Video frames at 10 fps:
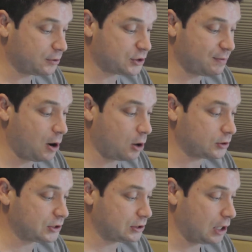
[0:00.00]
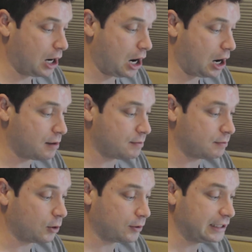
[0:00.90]
vapor smokes
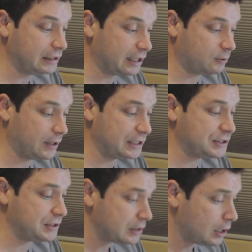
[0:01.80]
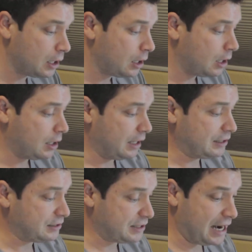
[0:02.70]
or e-liquids
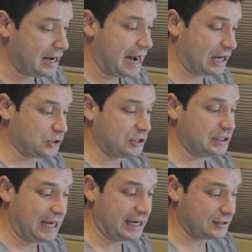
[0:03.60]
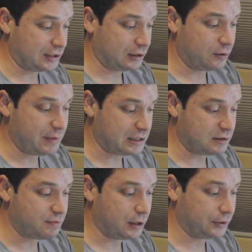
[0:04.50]
is that it actually takes a little
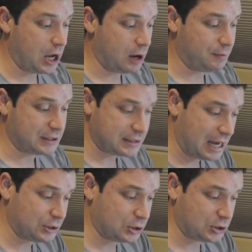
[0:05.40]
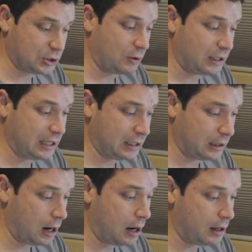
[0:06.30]
bit to build up. It's not just
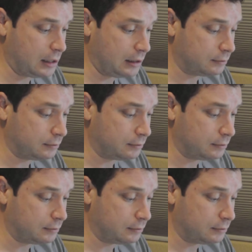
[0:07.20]
soaking